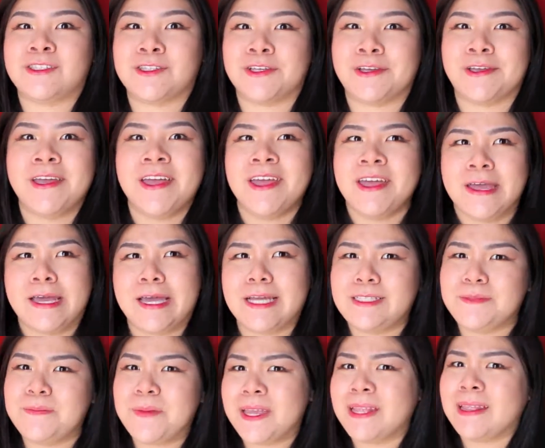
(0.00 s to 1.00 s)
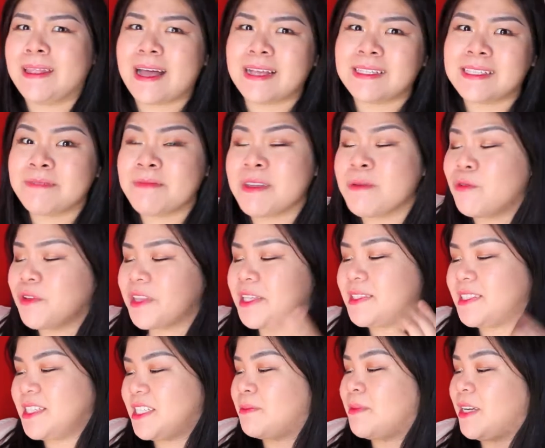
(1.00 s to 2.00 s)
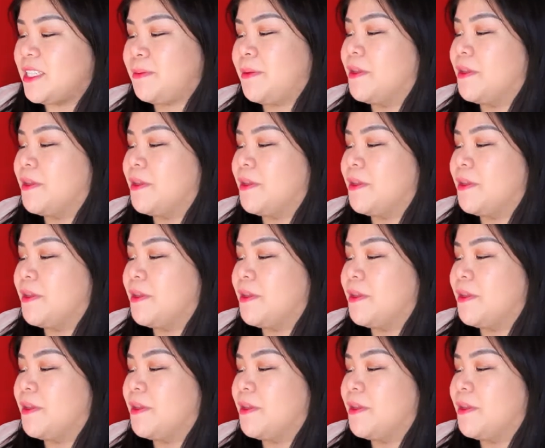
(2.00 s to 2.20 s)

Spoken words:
so it's been lasting me more than 6 months.